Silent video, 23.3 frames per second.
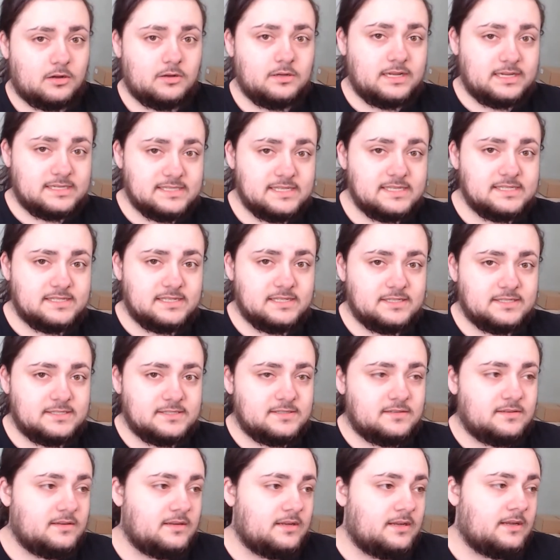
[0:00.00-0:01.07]
our
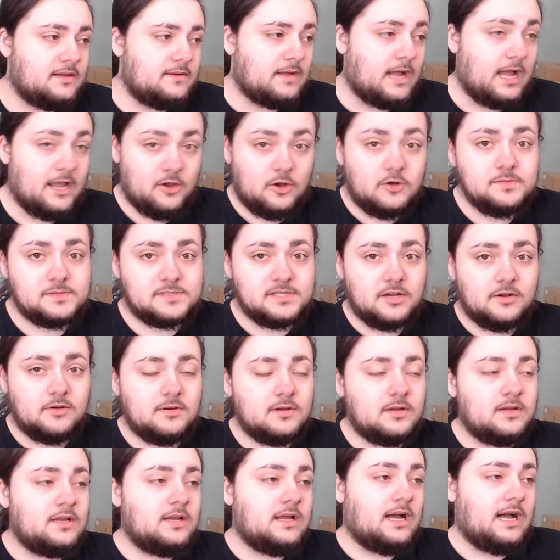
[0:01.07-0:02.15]
existence i hope
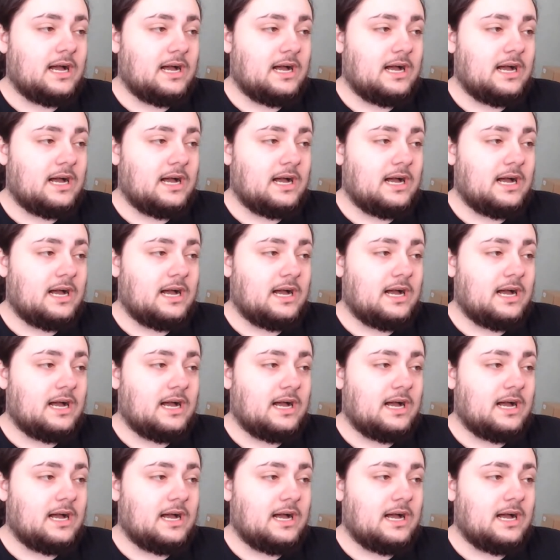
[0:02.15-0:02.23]
so